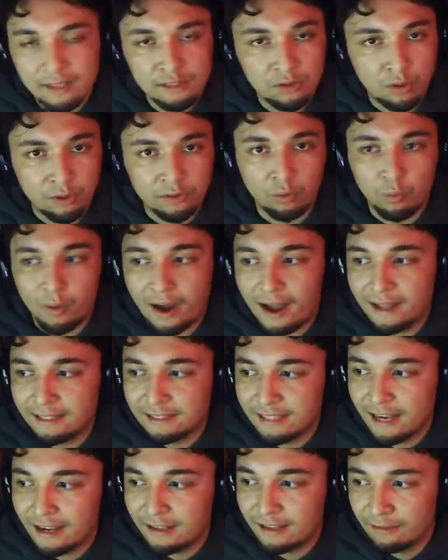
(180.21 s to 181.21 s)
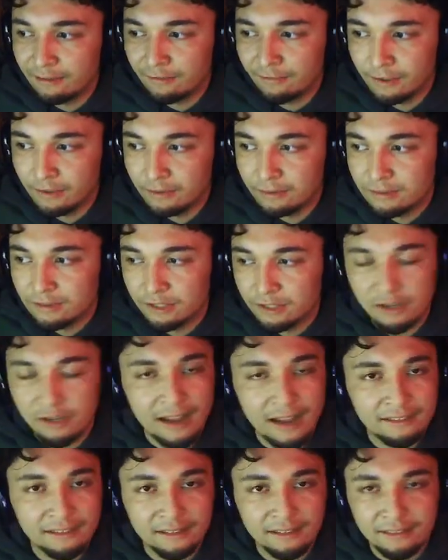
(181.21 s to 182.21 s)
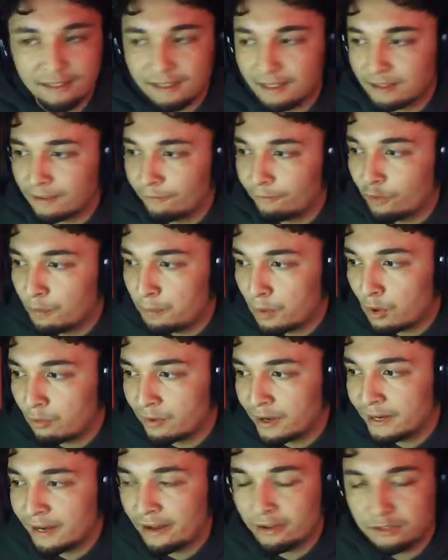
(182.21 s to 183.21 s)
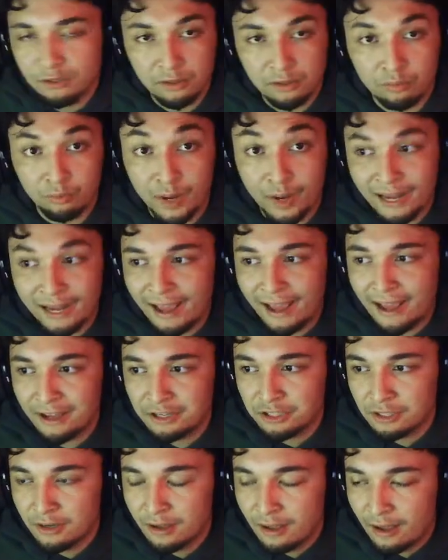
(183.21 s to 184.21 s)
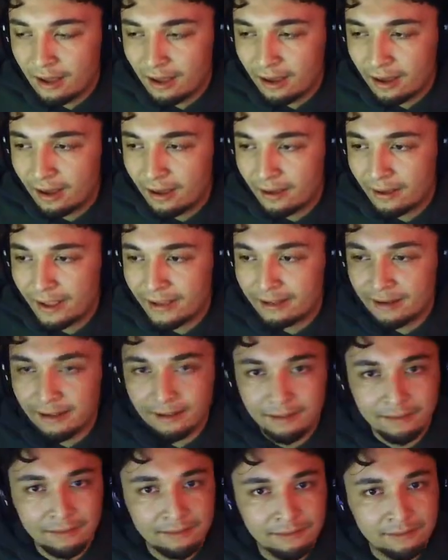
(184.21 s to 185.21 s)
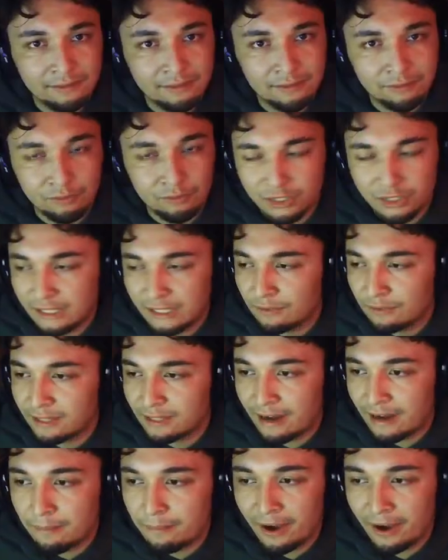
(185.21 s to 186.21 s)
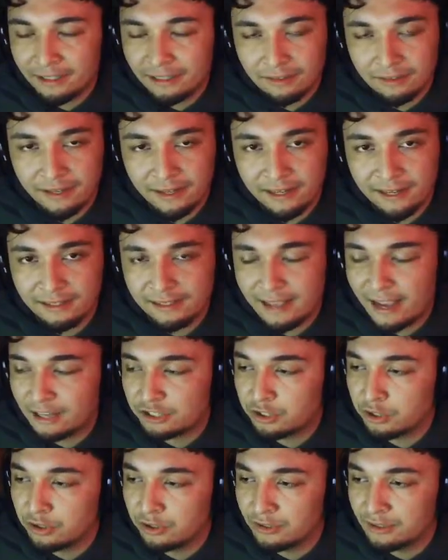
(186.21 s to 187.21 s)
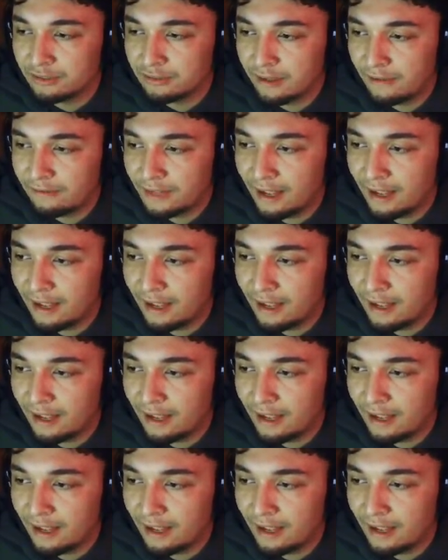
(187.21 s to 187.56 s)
on the wide side of the field. So you guys can see that the football right now is on the right hash and the receiver that I'm isolating is actually on this left